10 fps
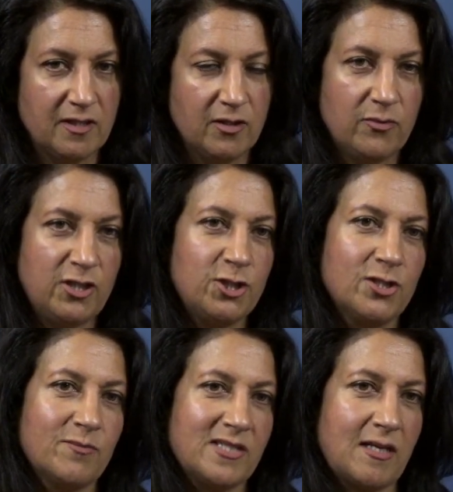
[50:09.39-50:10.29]
We
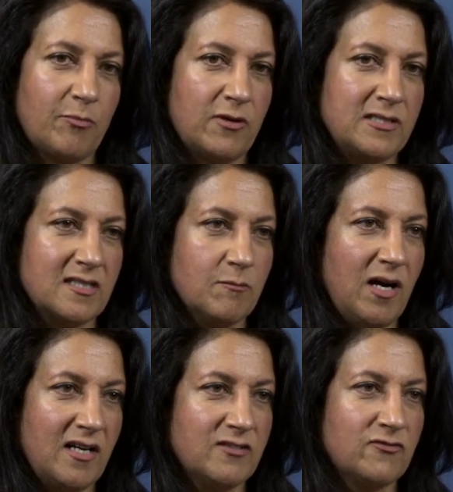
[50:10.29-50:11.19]
shouldn't be separating the
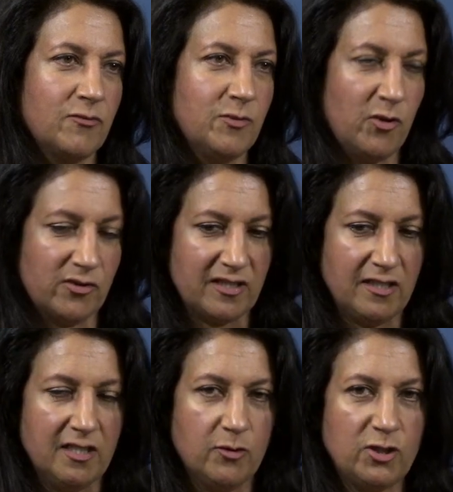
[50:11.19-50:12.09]
mind from the body.
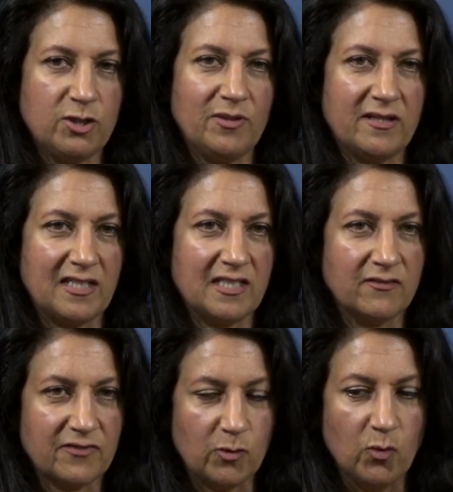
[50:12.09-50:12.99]
We should be thinking of
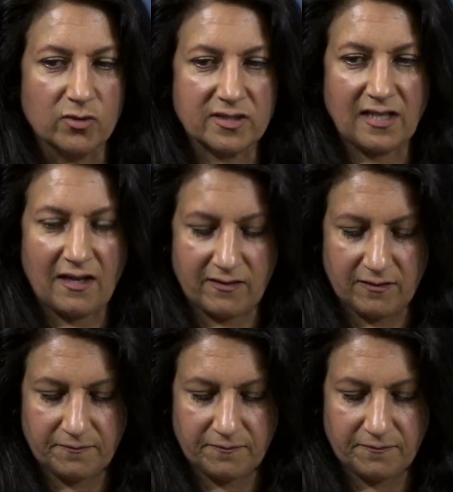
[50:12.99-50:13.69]
it all together.